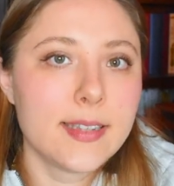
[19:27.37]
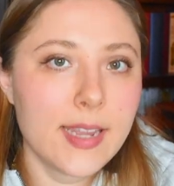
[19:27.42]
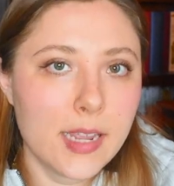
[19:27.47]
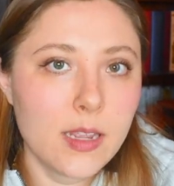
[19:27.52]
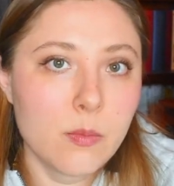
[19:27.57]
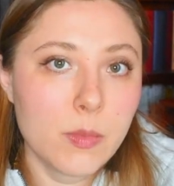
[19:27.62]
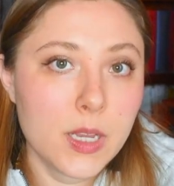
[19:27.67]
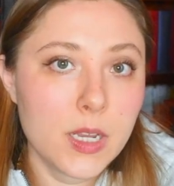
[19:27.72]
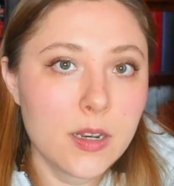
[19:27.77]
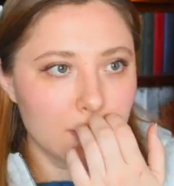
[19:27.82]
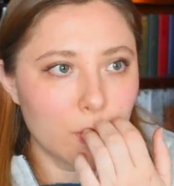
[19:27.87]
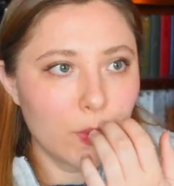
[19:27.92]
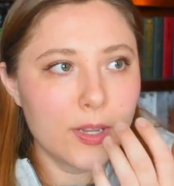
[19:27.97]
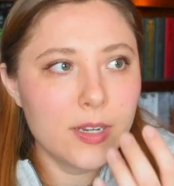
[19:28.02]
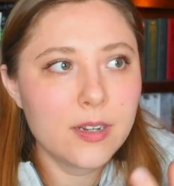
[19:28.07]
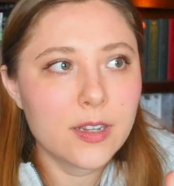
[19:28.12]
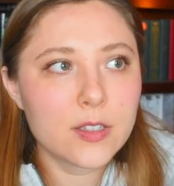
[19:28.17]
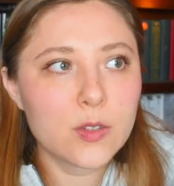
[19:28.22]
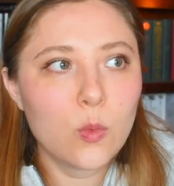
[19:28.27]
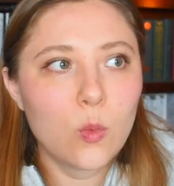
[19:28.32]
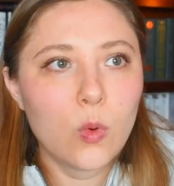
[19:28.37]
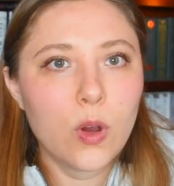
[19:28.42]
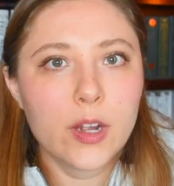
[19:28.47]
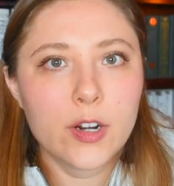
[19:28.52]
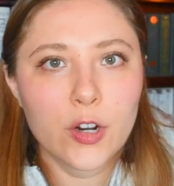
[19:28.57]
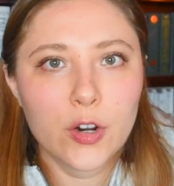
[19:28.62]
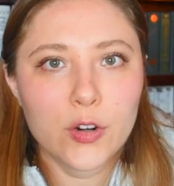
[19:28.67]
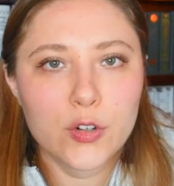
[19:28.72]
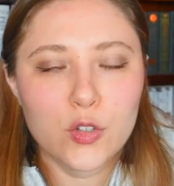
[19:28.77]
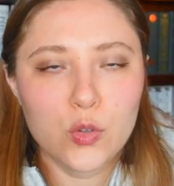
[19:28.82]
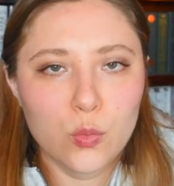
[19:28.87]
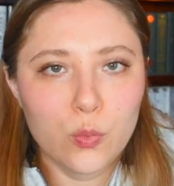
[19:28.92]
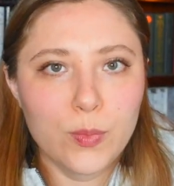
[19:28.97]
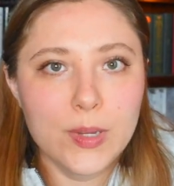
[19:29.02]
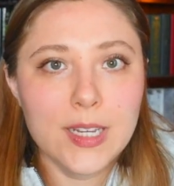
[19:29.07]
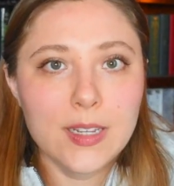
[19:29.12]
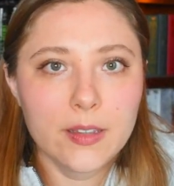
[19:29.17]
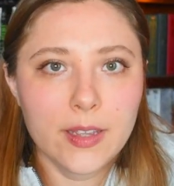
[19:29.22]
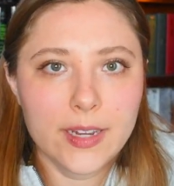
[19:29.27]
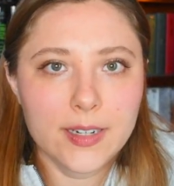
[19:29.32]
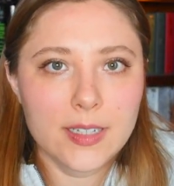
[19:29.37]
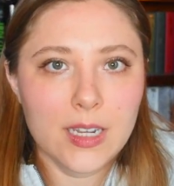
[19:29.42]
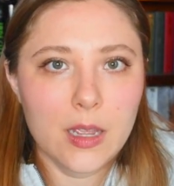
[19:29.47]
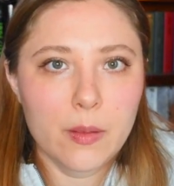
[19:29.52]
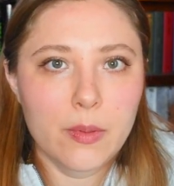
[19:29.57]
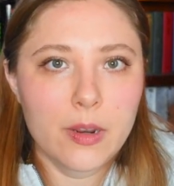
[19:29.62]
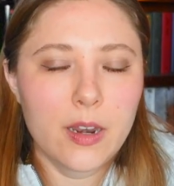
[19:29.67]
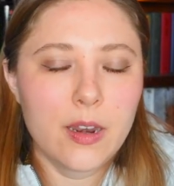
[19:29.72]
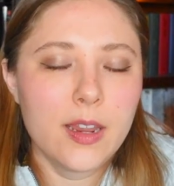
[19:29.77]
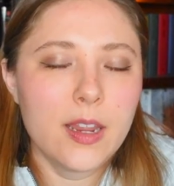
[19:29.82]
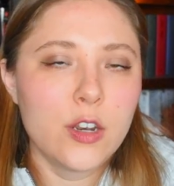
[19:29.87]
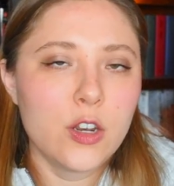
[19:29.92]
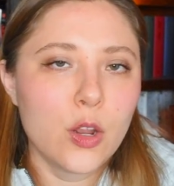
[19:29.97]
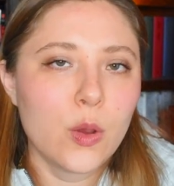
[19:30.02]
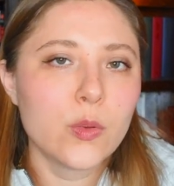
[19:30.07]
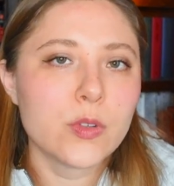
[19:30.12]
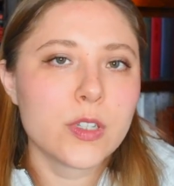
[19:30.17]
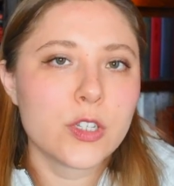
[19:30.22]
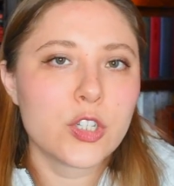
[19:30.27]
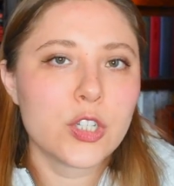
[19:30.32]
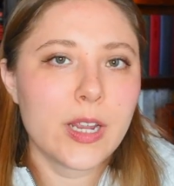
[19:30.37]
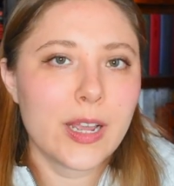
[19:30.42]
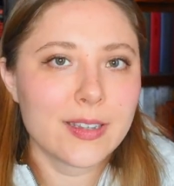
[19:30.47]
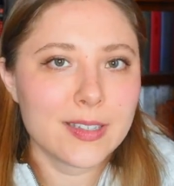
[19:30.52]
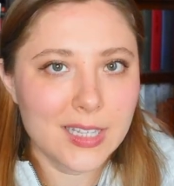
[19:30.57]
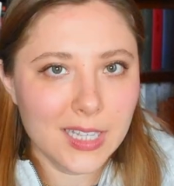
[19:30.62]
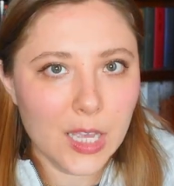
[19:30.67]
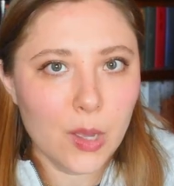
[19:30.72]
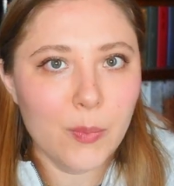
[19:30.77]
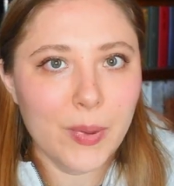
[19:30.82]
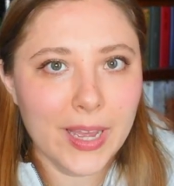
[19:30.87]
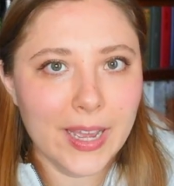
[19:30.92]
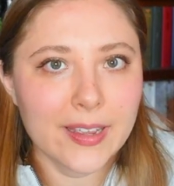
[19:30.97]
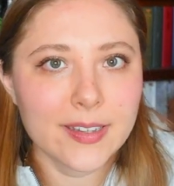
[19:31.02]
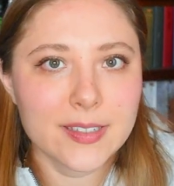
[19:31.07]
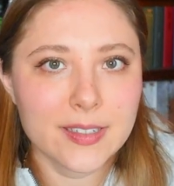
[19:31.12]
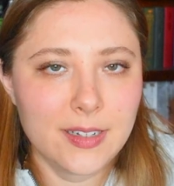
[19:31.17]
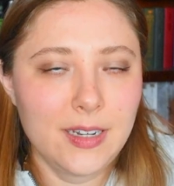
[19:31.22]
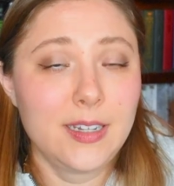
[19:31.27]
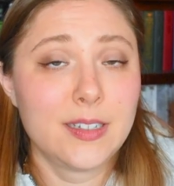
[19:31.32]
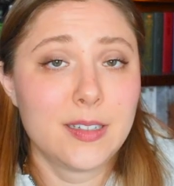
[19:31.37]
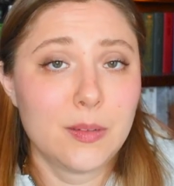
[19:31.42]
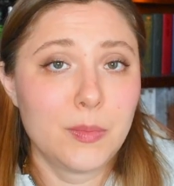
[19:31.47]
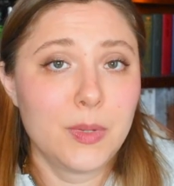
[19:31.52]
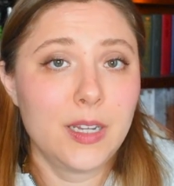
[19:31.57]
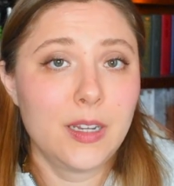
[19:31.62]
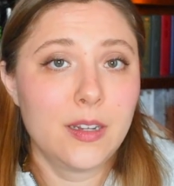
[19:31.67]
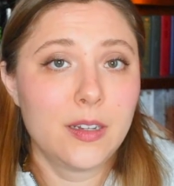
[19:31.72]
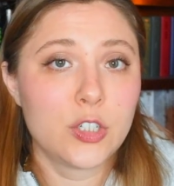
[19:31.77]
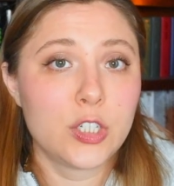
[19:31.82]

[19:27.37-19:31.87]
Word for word: Daemon. So he doesn't want her to be like Daemon, and he knows that she has the capacity to be.